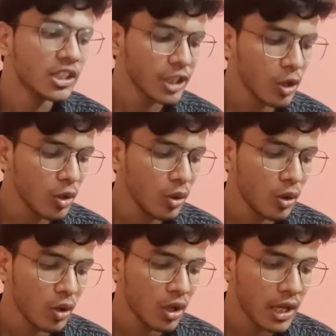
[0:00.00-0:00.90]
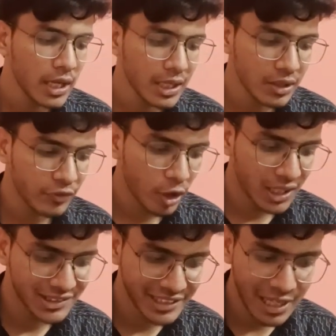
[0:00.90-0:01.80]
so here for
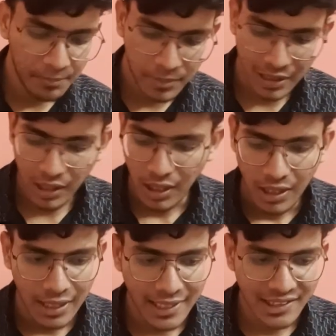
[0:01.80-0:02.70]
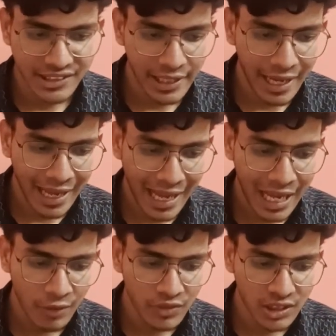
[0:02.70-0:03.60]
example, let's say I
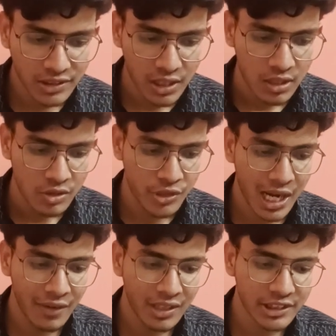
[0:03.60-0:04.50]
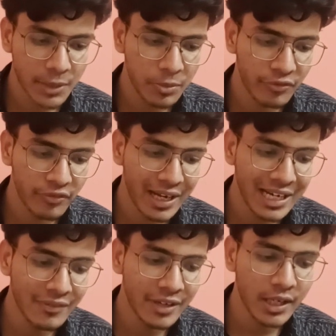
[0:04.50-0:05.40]
have this JavaScript
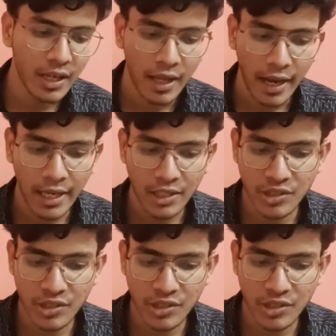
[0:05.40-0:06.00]
file 1 and